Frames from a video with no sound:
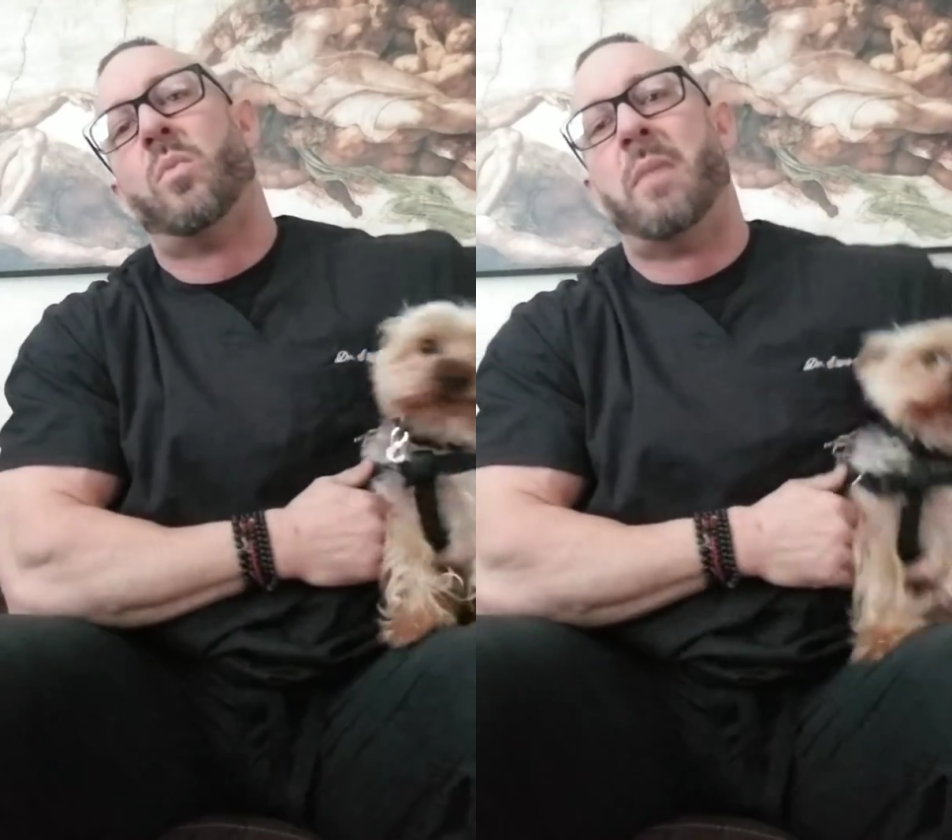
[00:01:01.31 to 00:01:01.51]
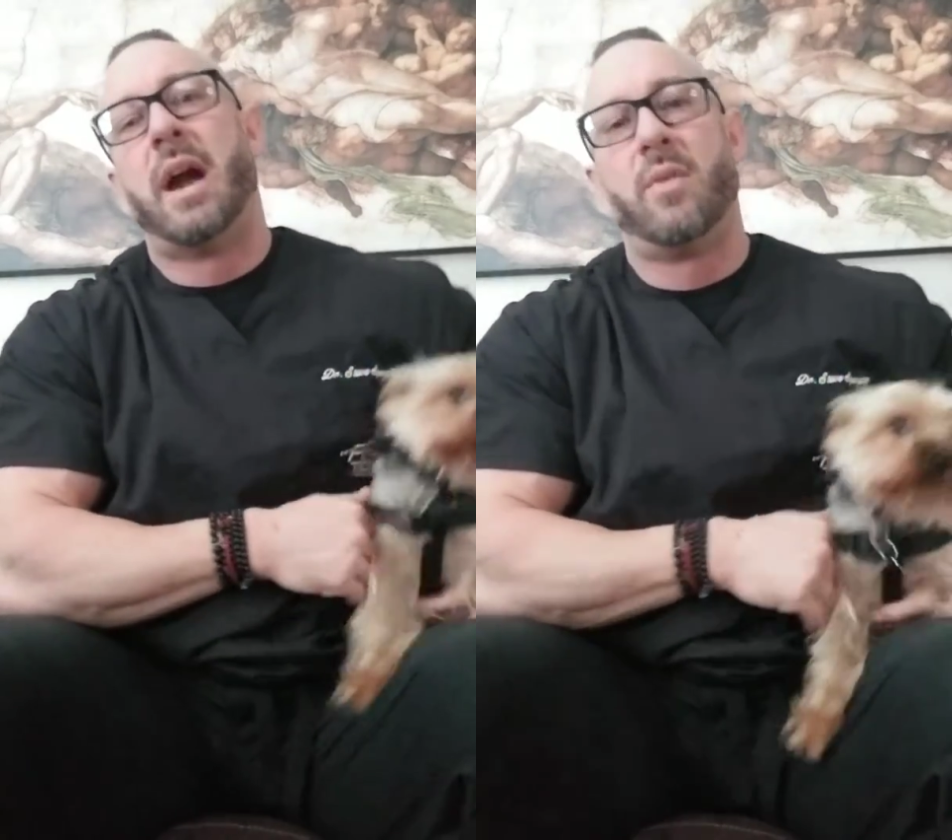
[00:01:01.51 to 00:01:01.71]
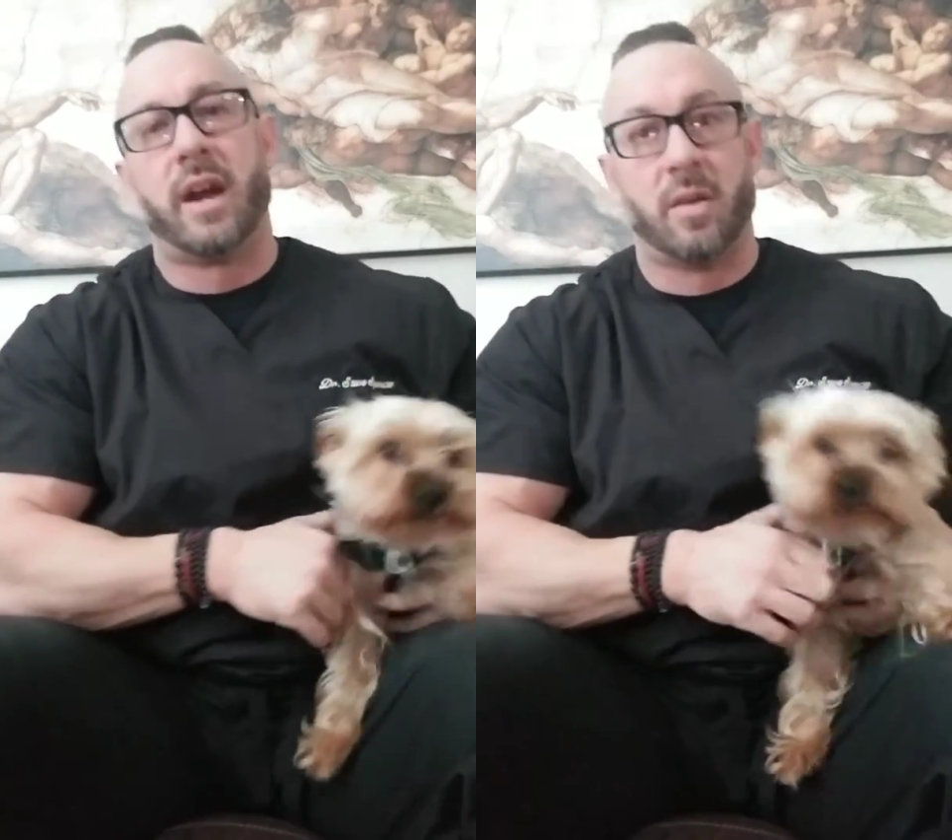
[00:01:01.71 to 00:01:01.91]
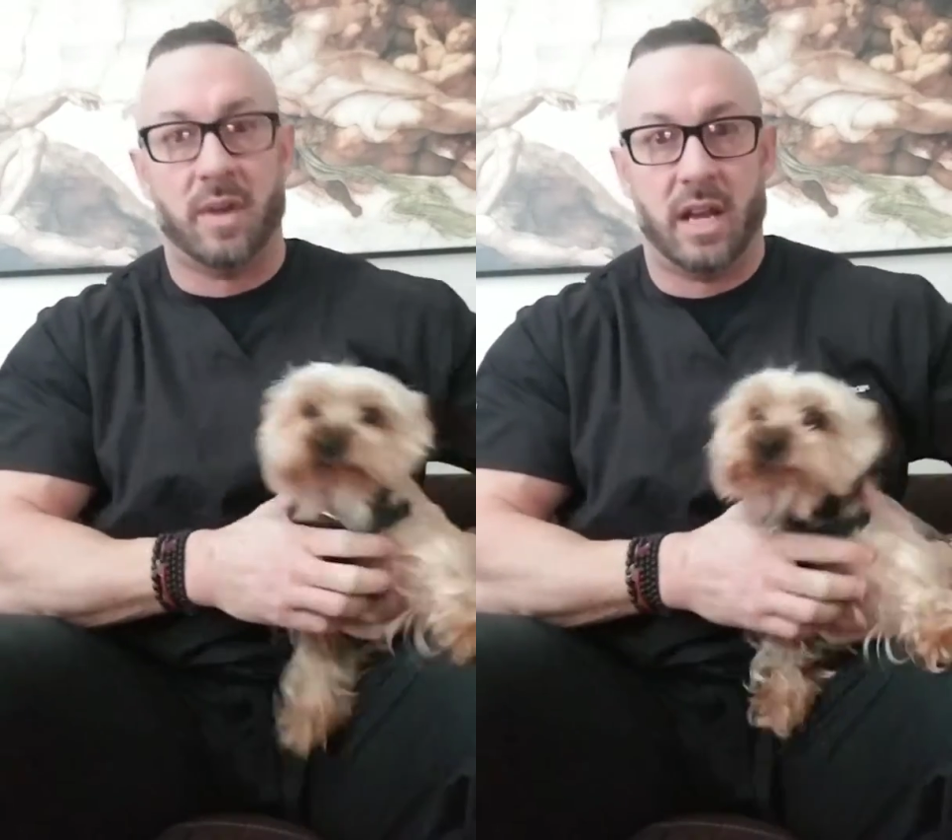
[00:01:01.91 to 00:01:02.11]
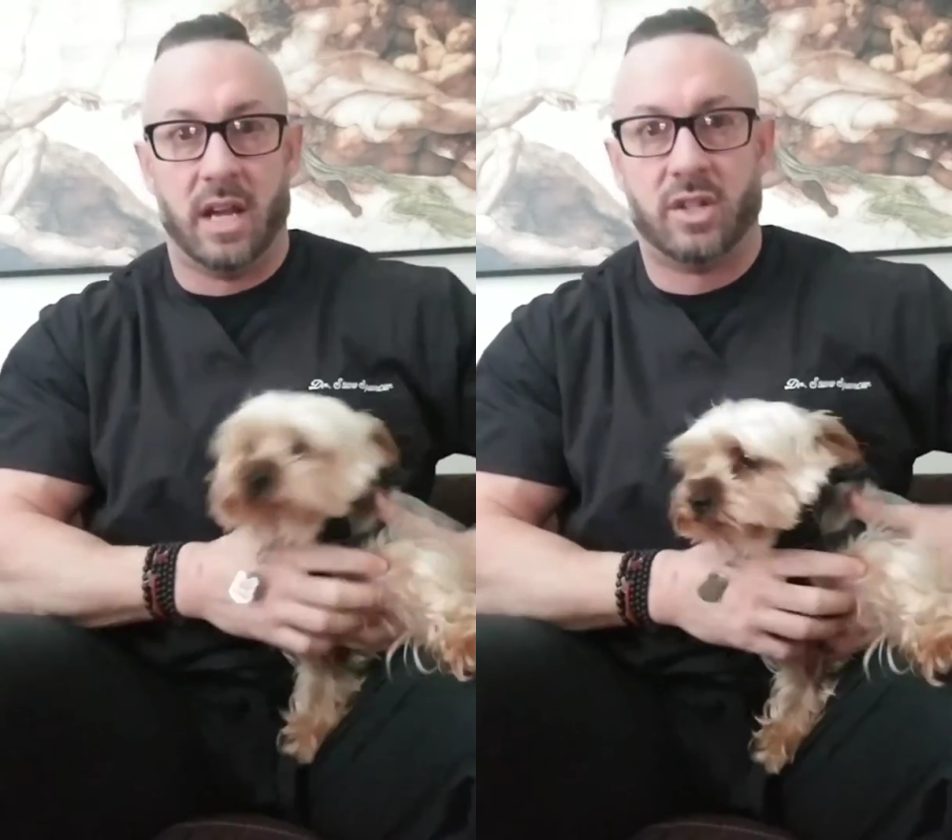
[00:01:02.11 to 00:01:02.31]
my
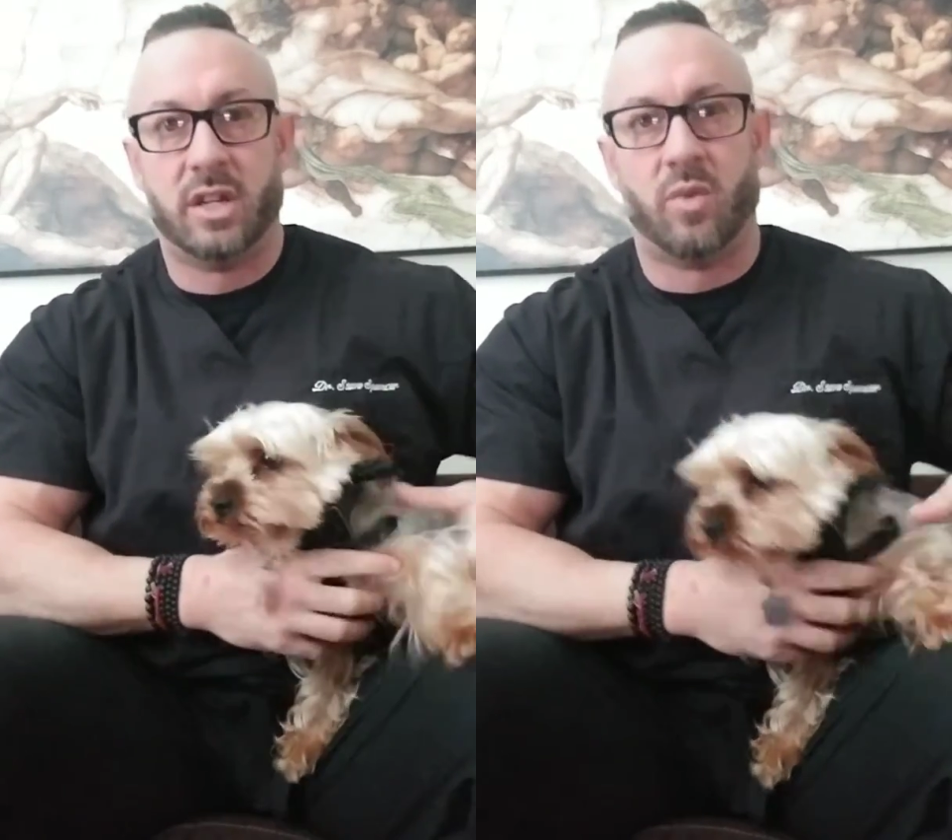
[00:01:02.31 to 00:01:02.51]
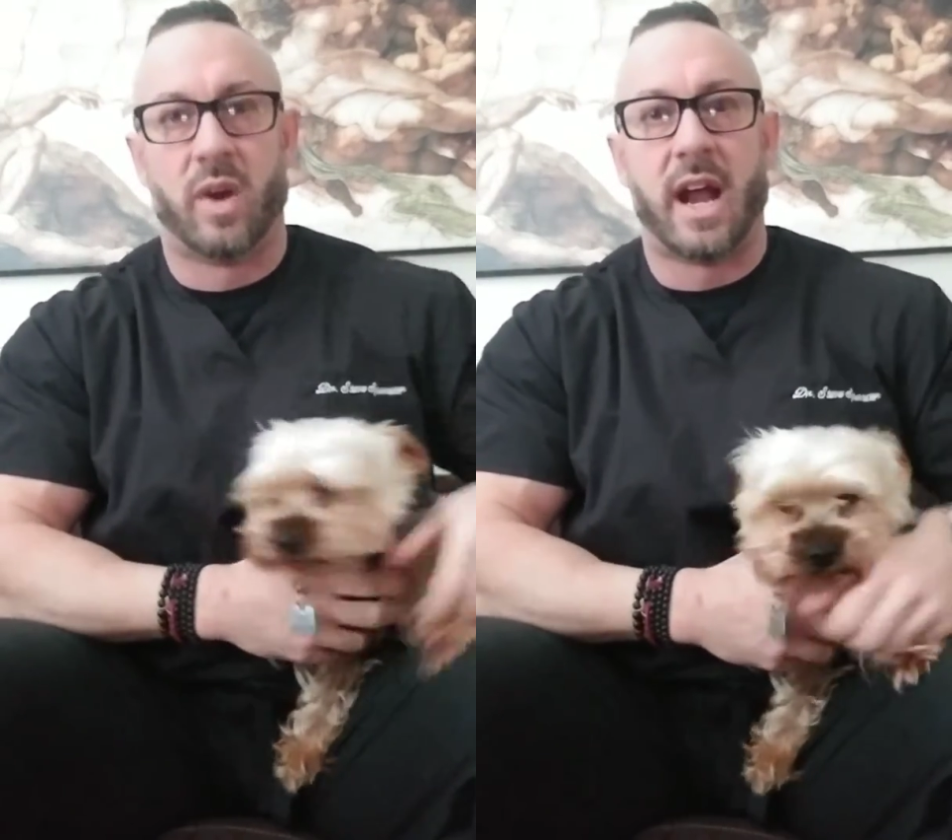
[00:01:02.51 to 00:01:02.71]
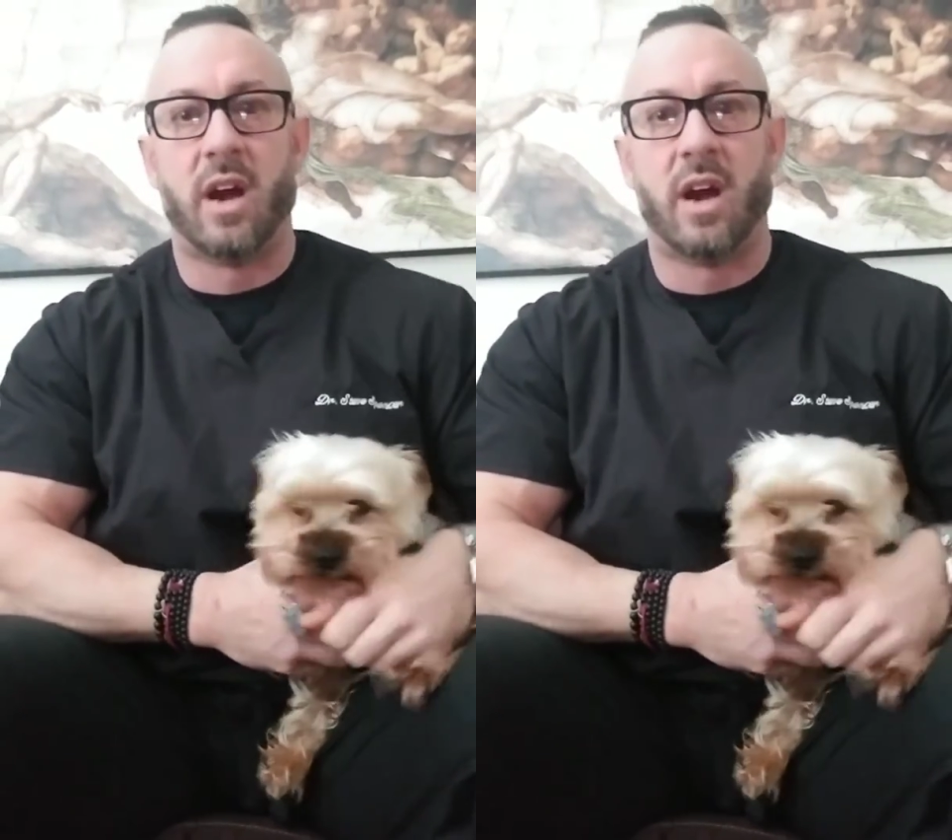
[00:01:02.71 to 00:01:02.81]
recommendation and what I